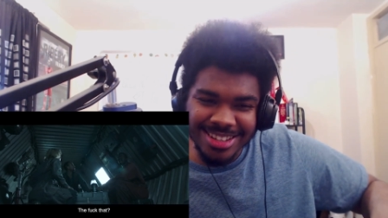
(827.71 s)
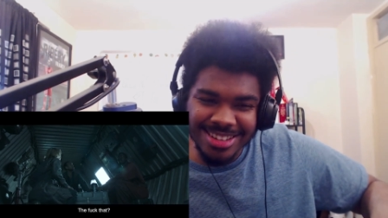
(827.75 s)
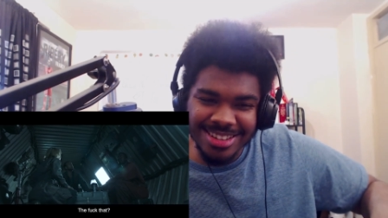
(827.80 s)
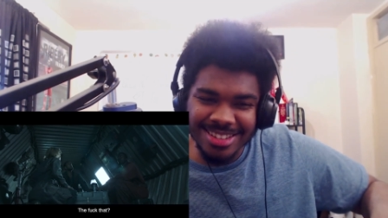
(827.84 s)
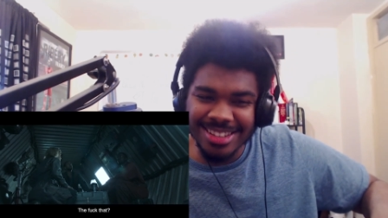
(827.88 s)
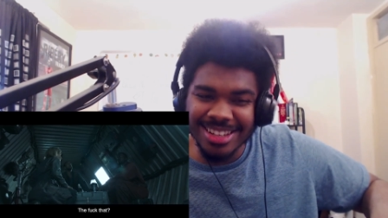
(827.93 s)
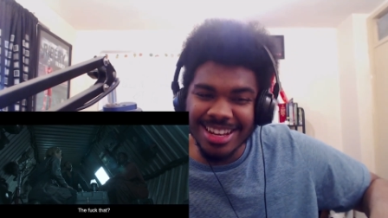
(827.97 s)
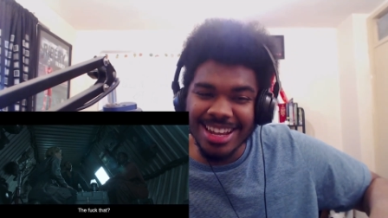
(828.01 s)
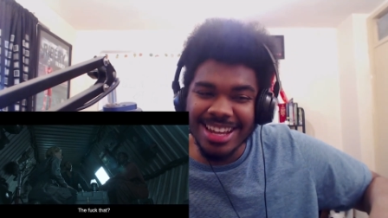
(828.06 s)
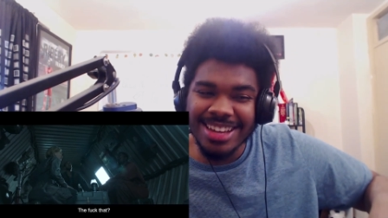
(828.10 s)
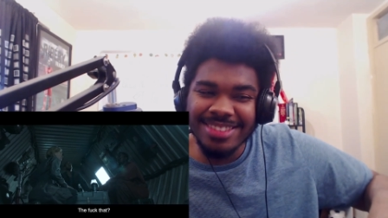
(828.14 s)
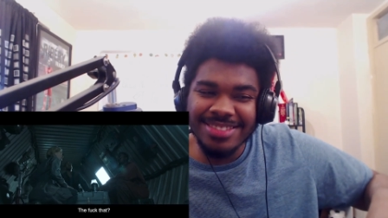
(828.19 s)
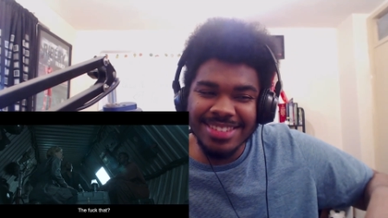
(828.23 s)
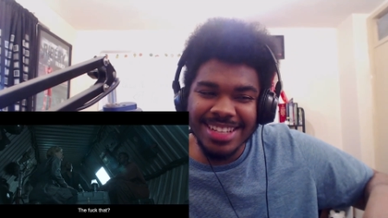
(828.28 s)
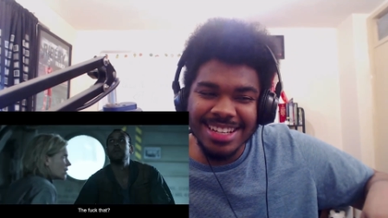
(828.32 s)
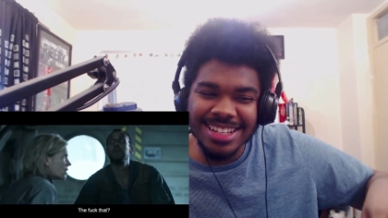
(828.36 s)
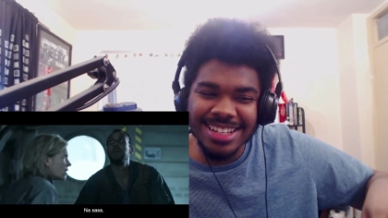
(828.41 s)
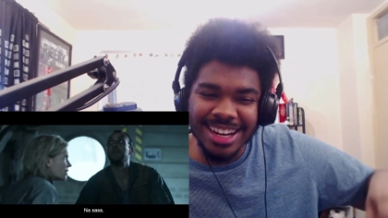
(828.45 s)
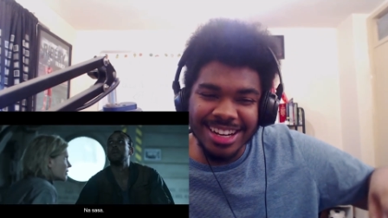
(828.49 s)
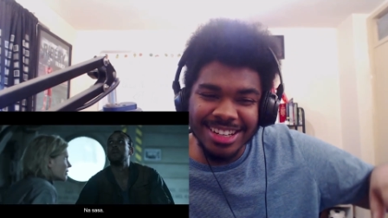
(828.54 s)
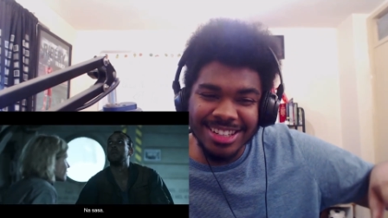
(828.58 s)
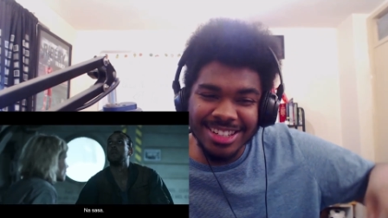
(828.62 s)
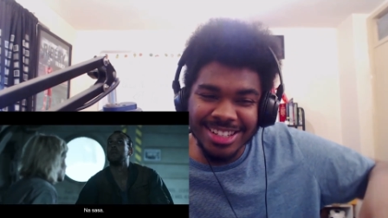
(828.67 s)
they've seen
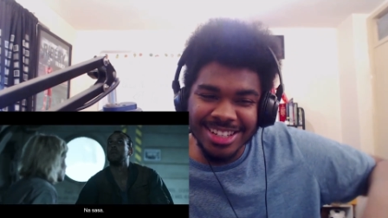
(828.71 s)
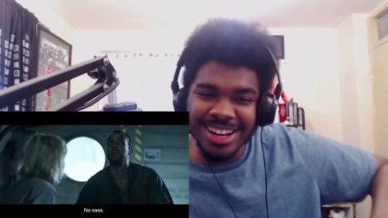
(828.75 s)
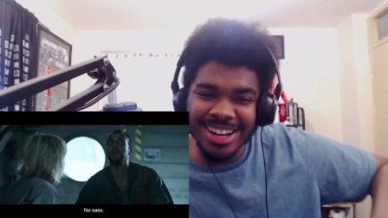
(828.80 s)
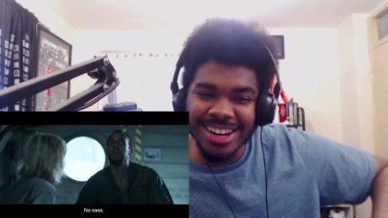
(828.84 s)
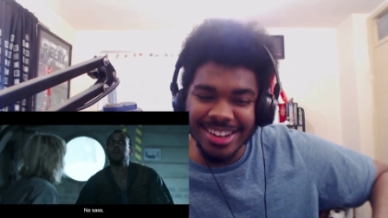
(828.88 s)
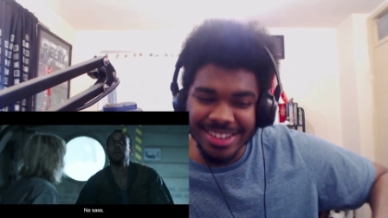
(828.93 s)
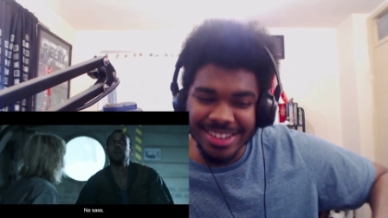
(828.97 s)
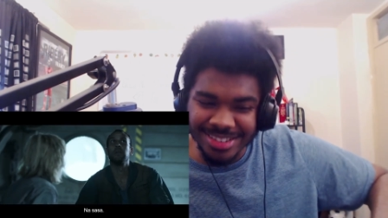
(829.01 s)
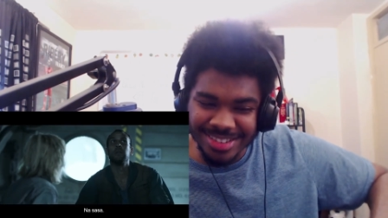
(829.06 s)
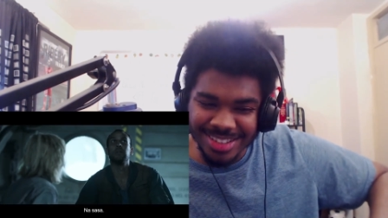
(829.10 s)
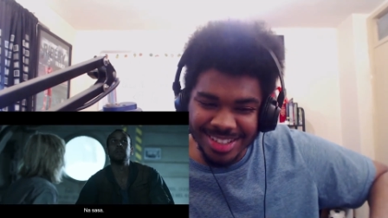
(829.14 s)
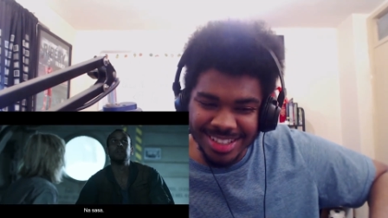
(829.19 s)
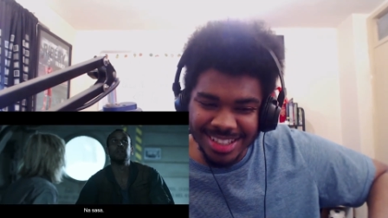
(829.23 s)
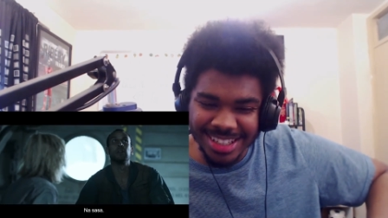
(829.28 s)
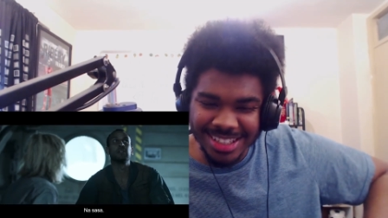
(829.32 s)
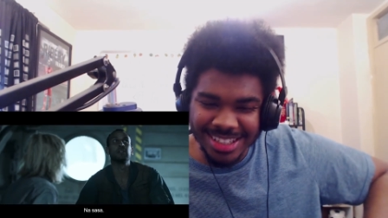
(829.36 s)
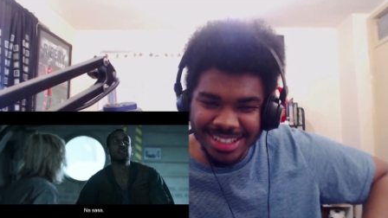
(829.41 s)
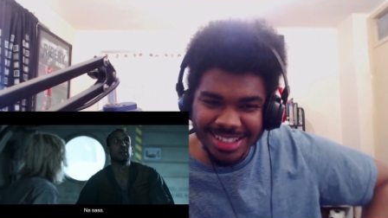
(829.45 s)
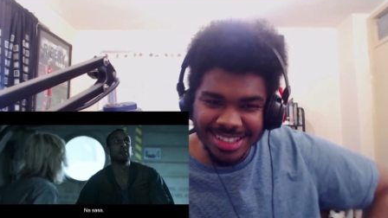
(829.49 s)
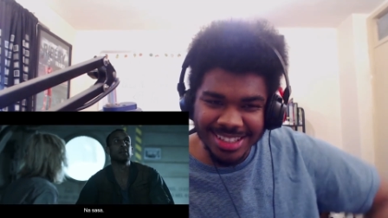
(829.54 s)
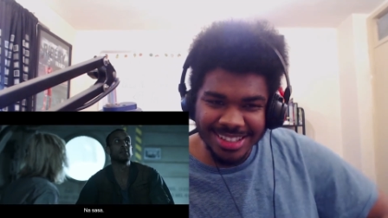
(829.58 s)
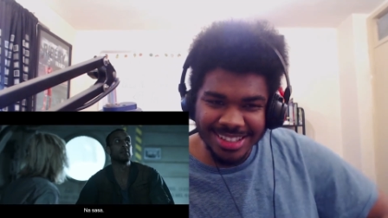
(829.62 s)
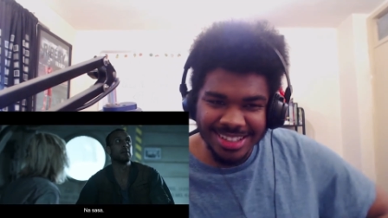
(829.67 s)
a ton of shit.
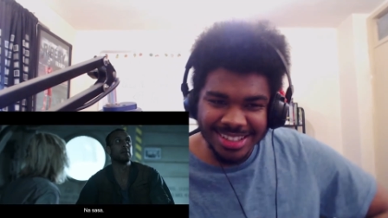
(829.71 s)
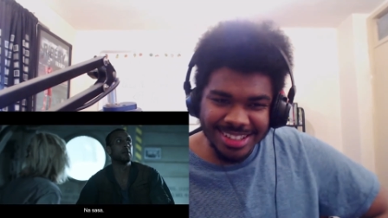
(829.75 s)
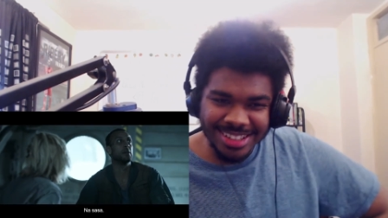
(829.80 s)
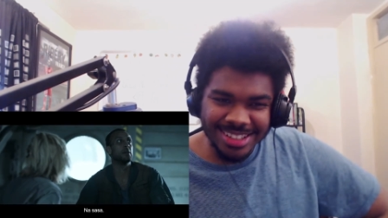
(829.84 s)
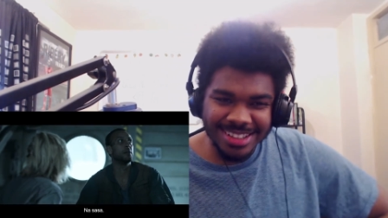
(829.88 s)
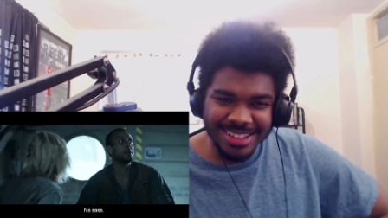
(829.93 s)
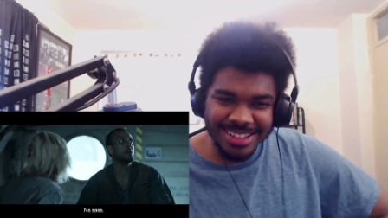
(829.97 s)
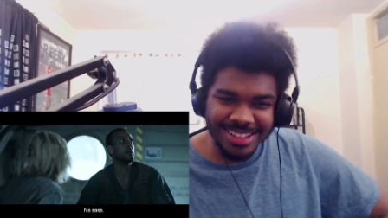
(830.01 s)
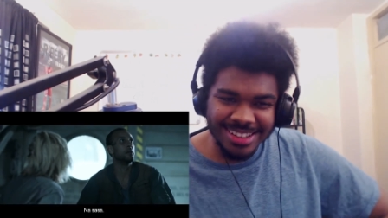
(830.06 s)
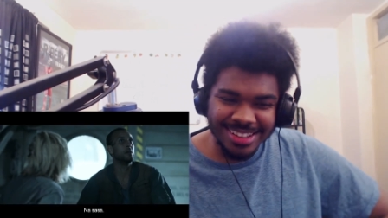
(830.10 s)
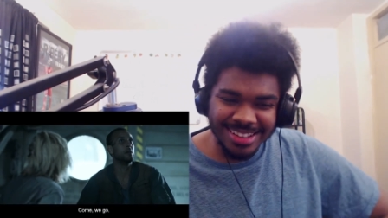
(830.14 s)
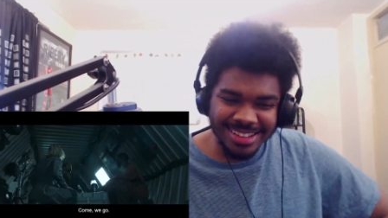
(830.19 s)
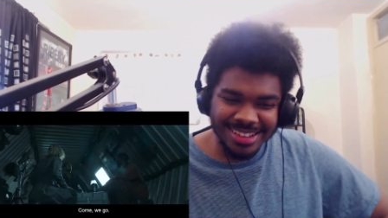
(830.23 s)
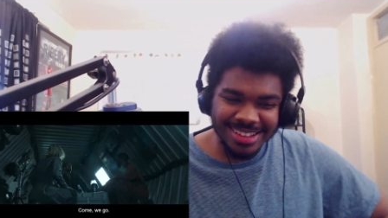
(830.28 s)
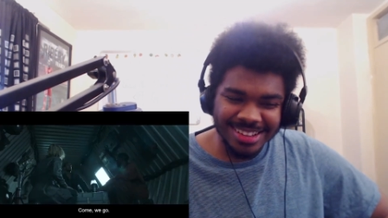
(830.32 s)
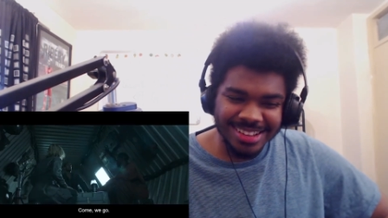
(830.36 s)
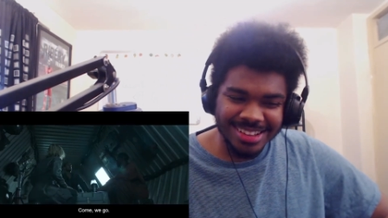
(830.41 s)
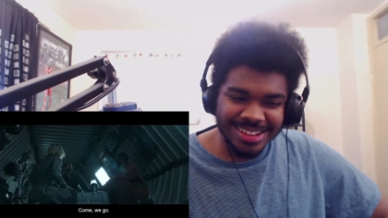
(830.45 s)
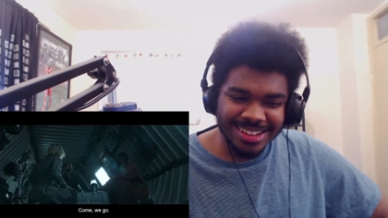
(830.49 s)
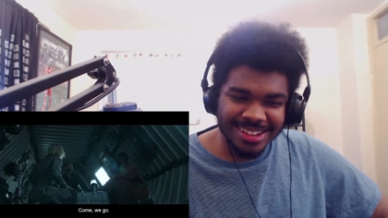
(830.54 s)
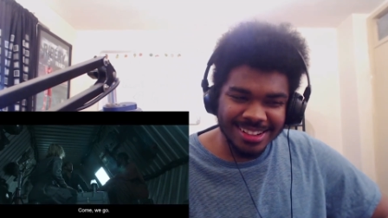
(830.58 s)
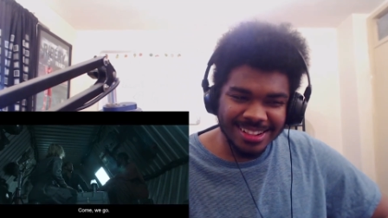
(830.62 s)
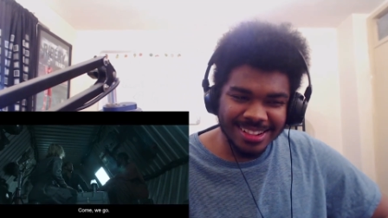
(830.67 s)

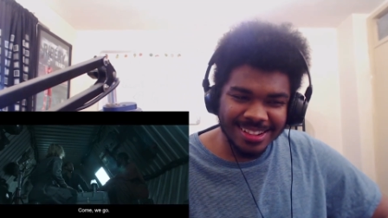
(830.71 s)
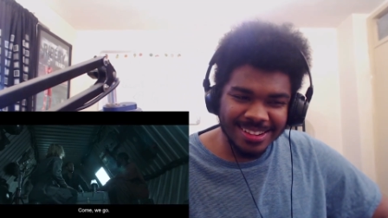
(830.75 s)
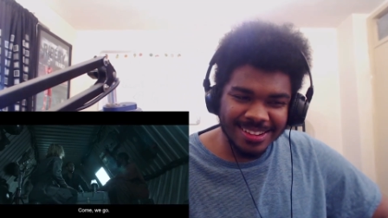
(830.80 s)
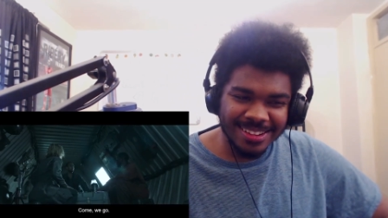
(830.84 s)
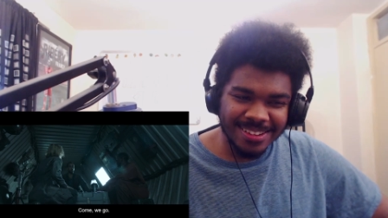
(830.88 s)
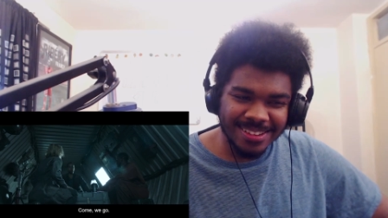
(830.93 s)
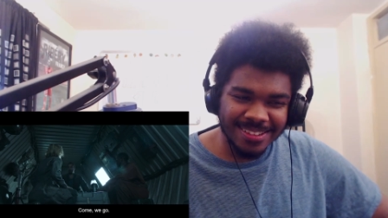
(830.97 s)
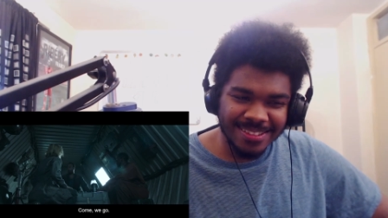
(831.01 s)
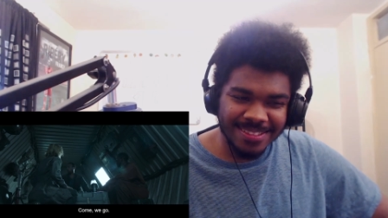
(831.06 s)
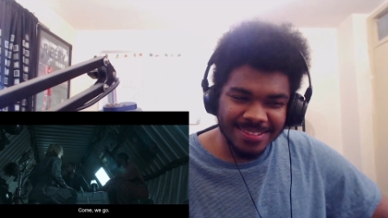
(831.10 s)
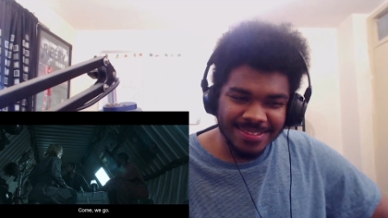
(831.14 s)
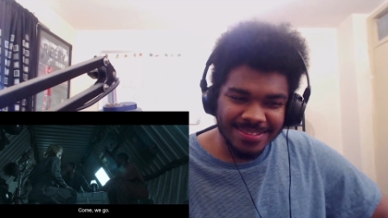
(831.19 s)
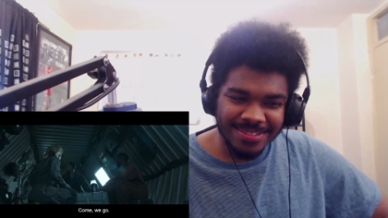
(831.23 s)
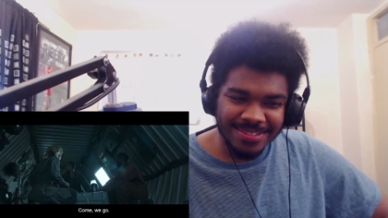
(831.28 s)
Come, we go.